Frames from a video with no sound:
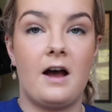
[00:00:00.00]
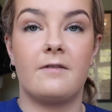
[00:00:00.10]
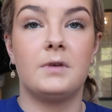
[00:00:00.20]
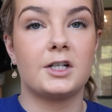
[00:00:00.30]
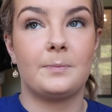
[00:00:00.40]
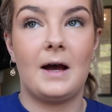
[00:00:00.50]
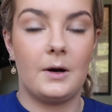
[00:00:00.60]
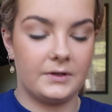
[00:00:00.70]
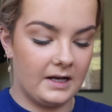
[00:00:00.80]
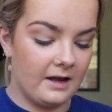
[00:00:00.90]
have much
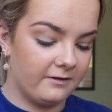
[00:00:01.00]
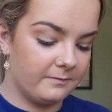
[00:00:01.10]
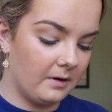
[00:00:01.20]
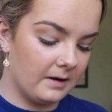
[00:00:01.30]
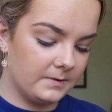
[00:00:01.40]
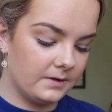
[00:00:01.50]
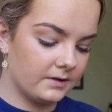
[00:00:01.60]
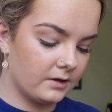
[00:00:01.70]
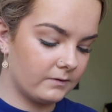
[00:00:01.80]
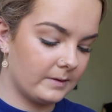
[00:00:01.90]
powder left, but I'm
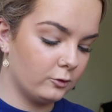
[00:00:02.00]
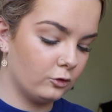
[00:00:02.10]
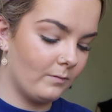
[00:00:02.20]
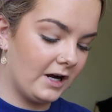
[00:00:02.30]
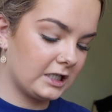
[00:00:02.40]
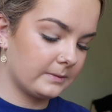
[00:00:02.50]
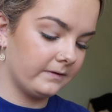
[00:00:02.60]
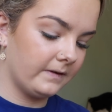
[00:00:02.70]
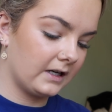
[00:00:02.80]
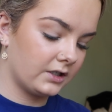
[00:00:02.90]
using the Rimmel Match
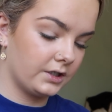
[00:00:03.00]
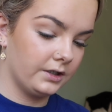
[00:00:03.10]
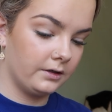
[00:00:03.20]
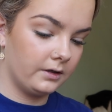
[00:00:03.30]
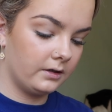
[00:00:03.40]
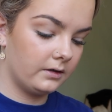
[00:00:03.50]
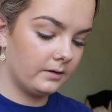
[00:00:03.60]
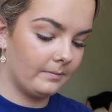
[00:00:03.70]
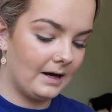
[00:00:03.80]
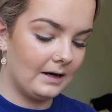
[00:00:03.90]
Perfection
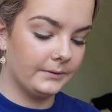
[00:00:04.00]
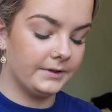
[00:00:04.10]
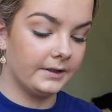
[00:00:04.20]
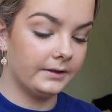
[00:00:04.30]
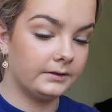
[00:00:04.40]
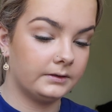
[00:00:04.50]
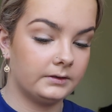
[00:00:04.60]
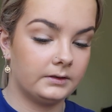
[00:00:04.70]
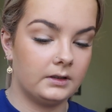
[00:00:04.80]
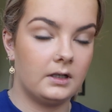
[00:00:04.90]
powder
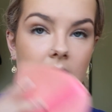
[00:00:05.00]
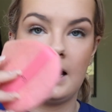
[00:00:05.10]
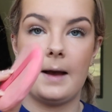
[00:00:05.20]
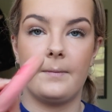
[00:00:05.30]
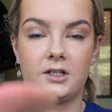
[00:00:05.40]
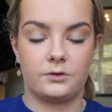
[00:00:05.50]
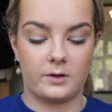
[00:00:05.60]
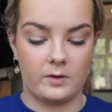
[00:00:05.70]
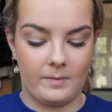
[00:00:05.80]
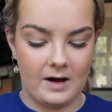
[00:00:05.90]
and my
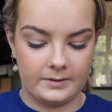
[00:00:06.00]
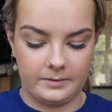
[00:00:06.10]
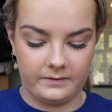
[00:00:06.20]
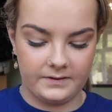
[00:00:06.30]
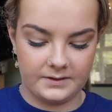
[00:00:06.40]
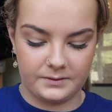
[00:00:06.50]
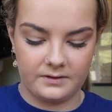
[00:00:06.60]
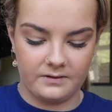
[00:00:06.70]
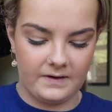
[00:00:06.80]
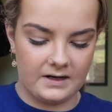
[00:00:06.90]
Trigger powder puff. This is
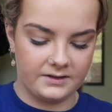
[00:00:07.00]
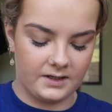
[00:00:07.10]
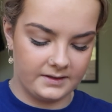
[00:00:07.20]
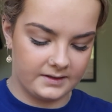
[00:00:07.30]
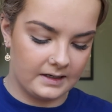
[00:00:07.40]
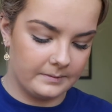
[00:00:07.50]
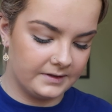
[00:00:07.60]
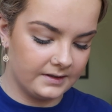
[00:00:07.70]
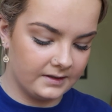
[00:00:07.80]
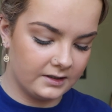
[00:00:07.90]
the Valentine's Day
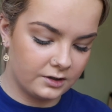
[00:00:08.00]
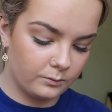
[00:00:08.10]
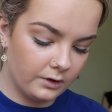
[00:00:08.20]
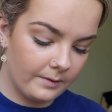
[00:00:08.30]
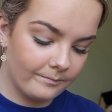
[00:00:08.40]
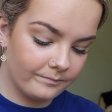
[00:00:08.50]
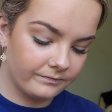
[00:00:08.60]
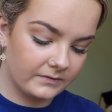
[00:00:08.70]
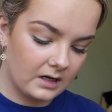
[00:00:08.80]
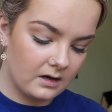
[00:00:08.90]
limited edition one.
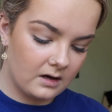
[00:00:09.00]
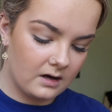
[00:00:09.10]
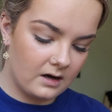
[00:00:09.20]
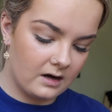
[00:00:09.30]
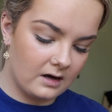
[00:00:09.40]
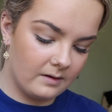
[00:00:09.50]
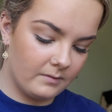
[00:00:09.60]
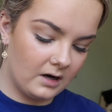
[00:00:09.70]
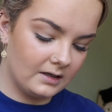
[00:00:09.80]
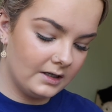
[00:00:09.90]
I
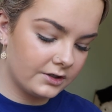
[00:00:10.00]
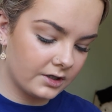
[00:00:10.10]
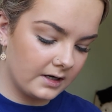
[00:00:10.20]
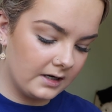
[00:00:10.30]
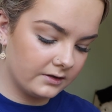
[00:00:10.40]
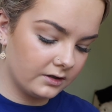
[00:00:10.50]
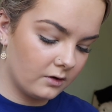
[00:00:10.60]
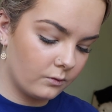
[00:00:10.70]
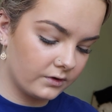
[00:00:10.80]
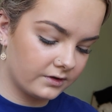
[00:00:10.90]
don't
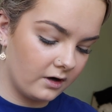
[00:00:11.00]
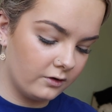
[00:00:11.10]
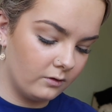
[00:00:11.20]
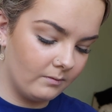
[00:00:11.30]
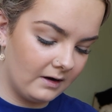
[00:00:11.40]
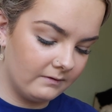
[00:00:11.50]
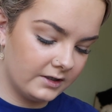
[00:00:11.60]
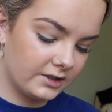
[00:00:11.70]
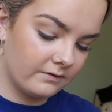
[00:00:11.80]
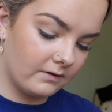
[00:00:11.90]
know what's going on, but I've
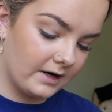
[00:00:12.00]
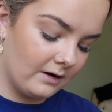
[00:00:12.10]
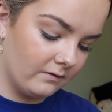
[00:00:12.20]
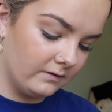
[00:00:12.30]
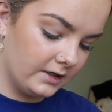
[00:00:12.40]
literally run out of